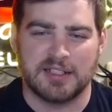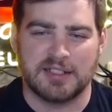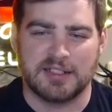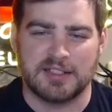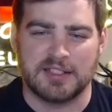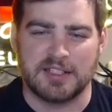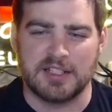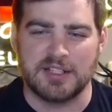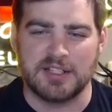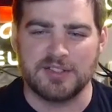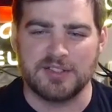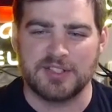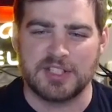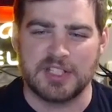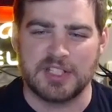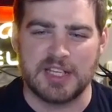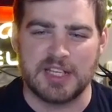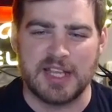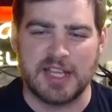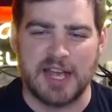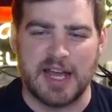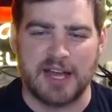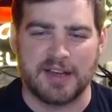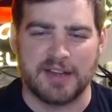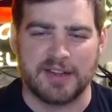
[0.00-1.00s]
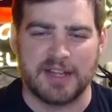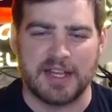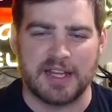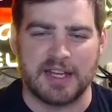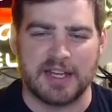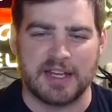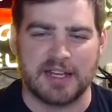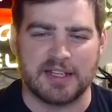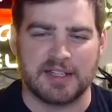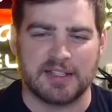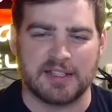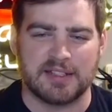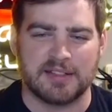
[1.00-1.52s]
do you see how
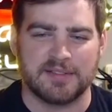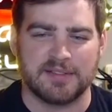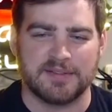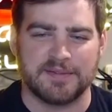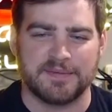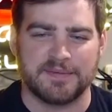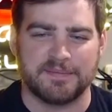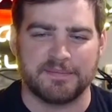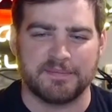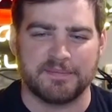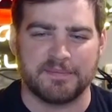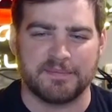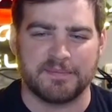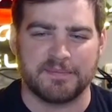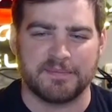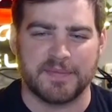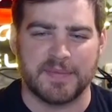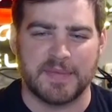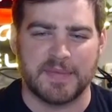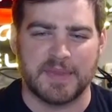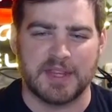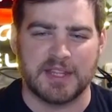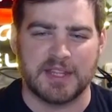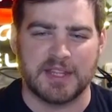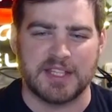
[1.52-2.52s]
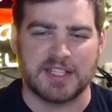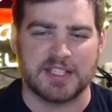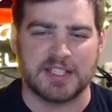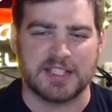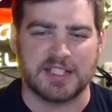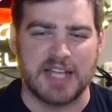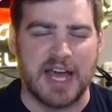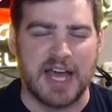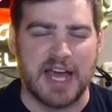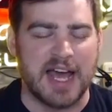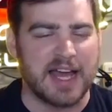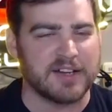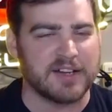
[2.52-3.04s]
they
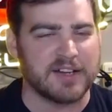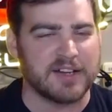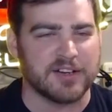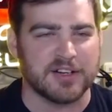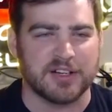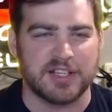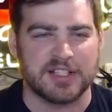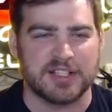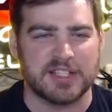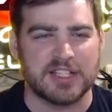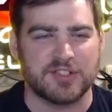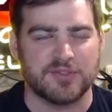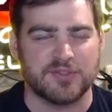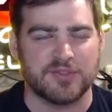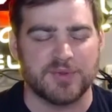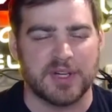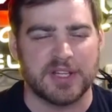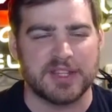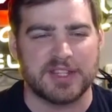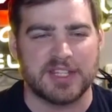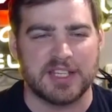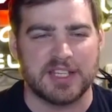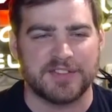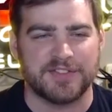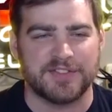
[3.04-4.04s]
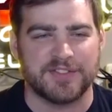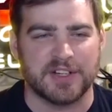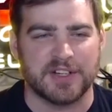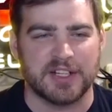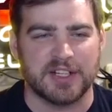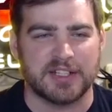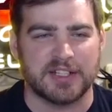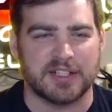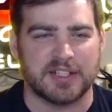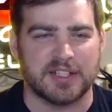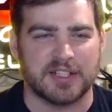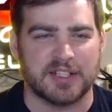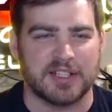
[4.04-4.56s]
decide, or is each one
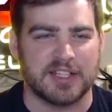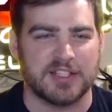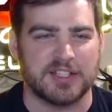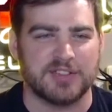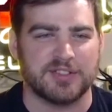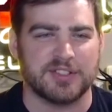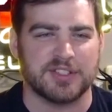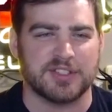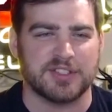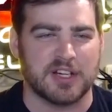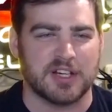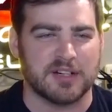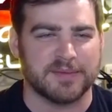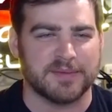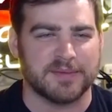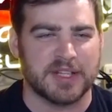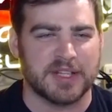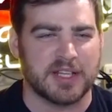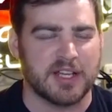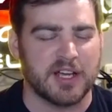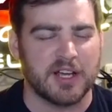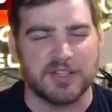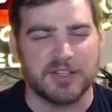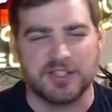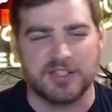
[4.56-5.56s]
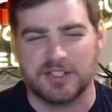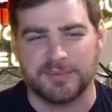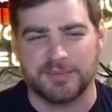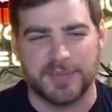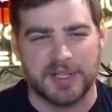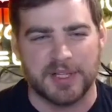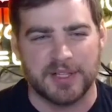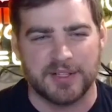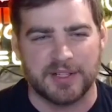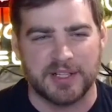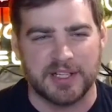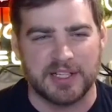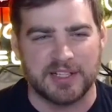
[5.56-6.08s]
different? Can you determine the
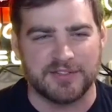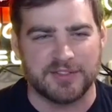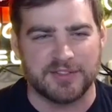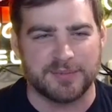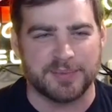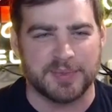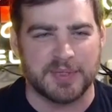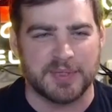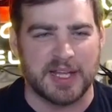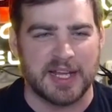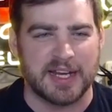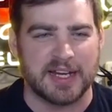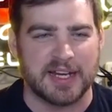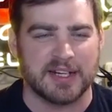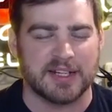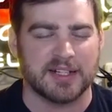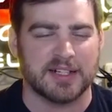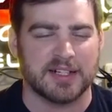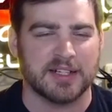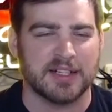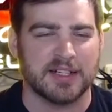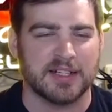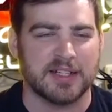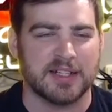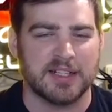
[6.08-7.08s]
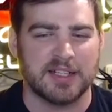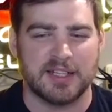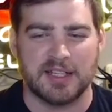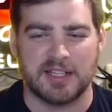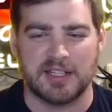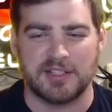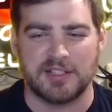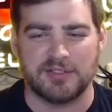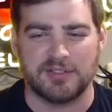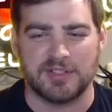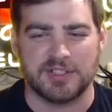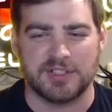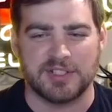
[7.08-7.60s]
coachability of a player?
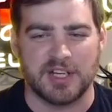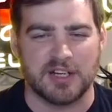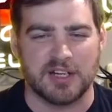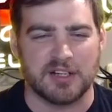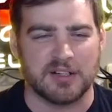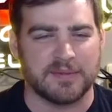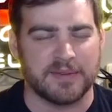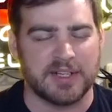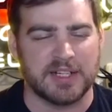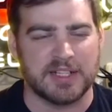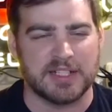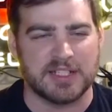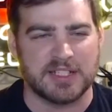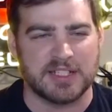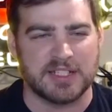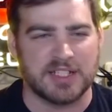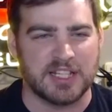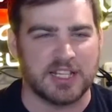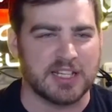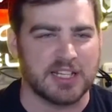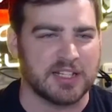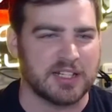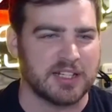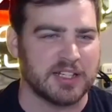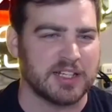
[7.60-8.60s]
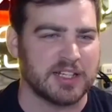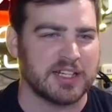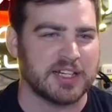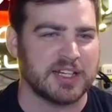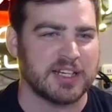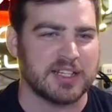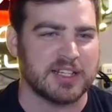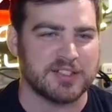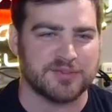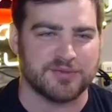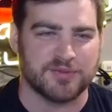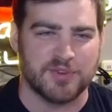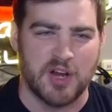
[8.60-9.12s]
Can you determine his ceiling,
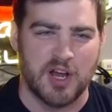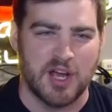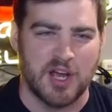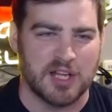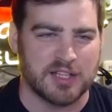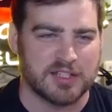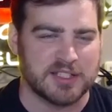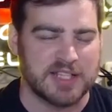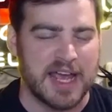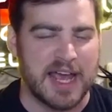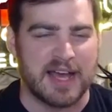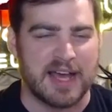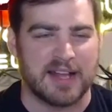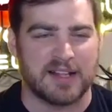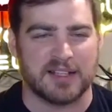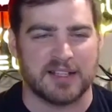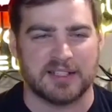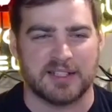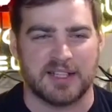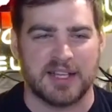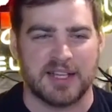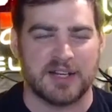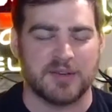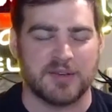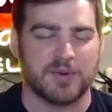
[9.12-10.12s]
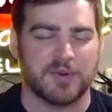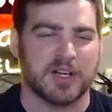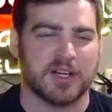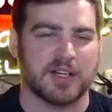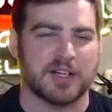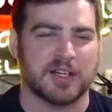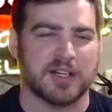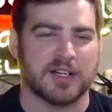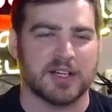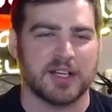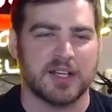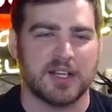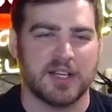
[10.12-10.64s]
his raw talent? Like
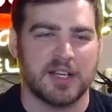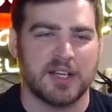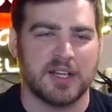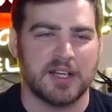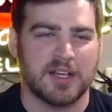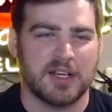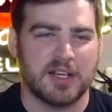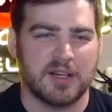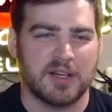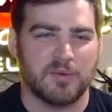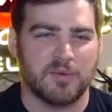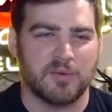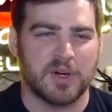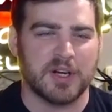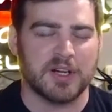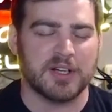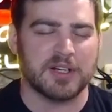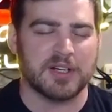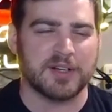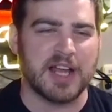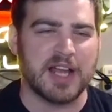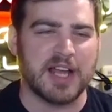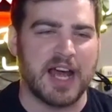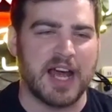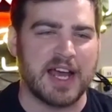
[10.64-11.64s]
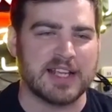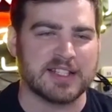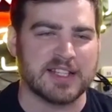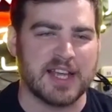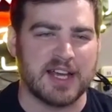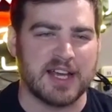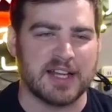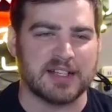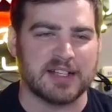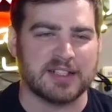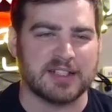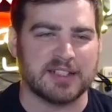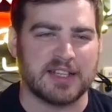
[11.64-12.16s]
where do guys
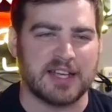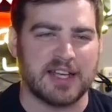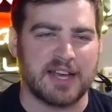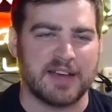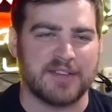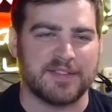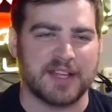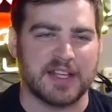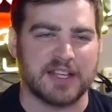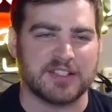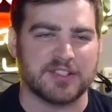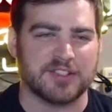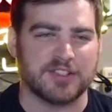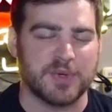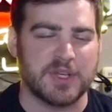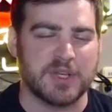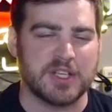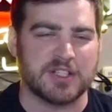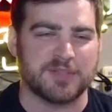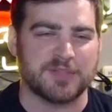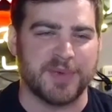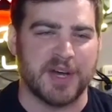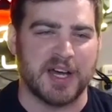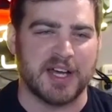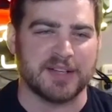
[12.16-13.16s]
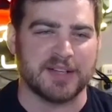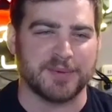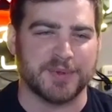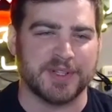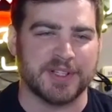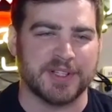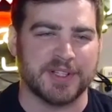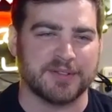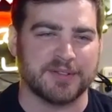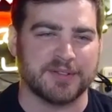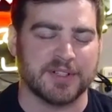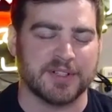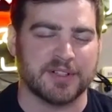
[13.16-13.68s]
kind of have that sweet spot when
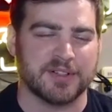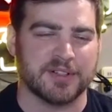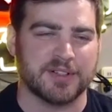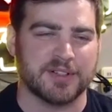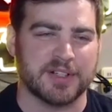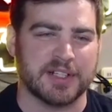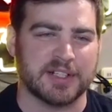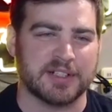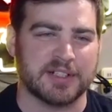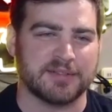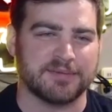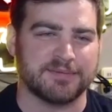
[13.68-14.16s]
they're recruiting?